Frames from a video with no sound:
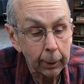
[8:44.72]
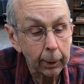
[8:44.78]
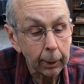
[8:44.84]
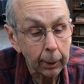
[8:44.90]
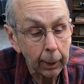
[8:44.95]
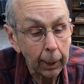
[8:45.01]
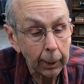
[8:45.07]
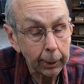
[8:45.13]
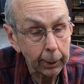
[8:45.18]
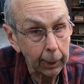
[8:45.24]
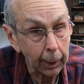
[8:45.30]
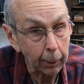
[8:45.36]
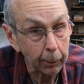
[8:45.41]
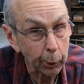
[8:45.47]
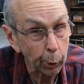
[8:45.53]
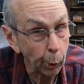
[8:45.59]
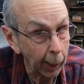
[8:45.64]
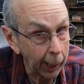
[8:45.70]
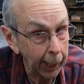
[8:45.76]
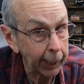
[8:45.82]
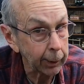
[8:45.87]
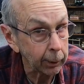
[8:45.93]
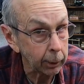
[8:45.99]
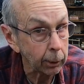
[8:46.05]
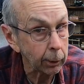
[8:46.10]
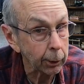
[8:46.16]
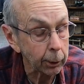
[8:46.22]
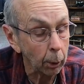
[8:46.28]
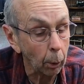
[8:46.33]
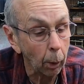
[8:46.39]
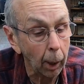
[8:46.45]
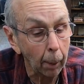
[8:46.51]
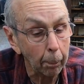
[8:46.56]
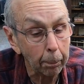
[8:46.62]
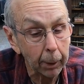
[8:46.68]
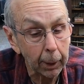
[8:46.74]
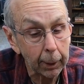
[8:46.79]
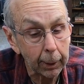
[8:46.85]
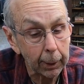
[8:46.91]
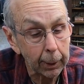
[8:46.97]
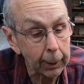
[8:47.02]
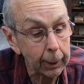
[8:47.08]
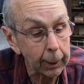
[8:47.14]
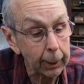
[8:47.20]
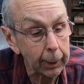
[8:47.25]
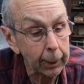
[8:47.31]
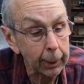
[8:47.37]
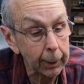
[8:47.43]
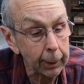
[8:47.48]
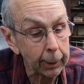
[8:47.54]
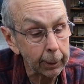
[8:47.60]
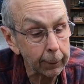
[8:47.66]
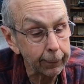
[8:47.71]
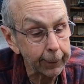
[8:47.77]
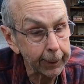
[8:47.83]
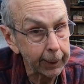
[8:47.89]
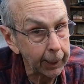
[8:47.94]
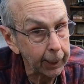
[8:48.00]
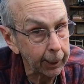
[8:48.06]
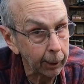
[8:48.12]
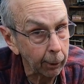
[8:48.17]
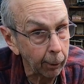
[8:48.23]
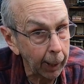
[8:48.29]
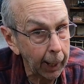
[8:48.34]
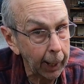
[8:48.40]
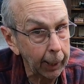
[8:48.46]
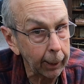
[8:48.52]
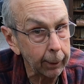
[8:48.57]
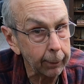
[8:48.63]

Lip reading: lots of times cracks will show up, and if it's got a crack,